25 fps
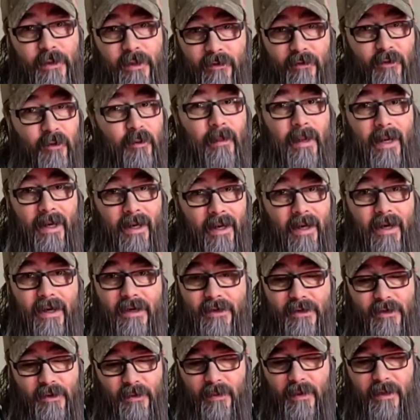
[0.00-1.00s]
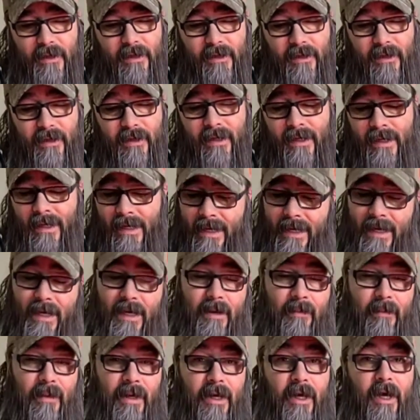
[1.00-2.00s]
give you my honest opinion
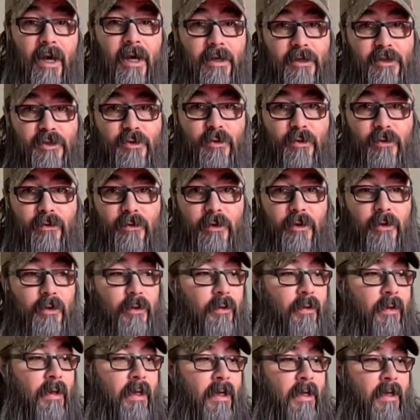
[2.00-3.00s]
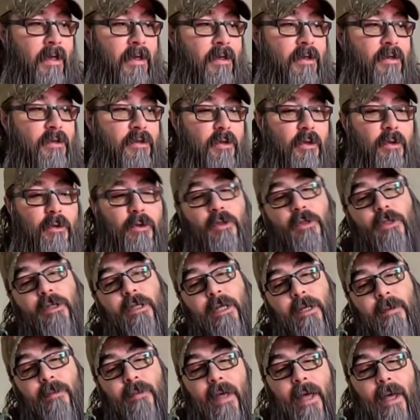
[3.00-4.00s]
and my honest review. So just
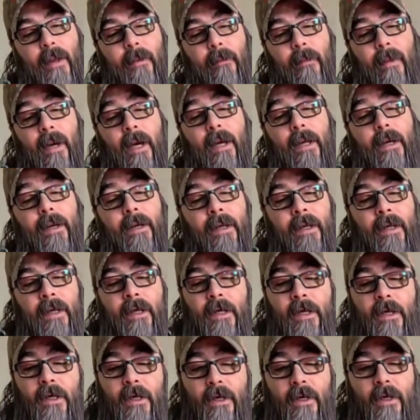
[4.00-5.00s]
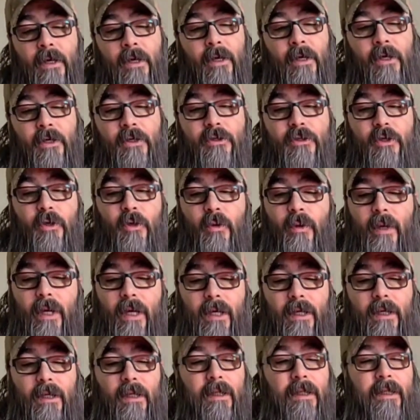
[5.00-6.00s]
keep that in mind.
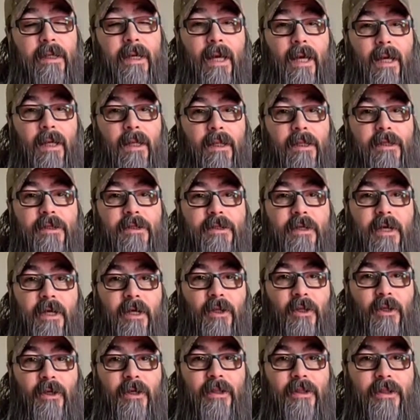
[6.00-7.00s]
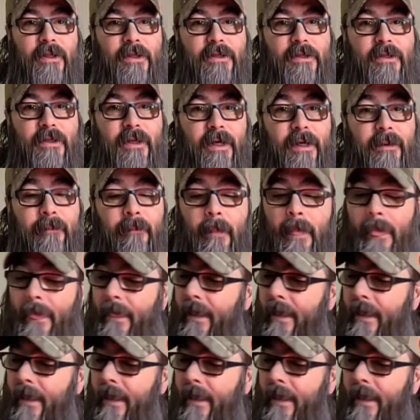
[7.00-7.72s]
So yeah, let's take a look at this thing.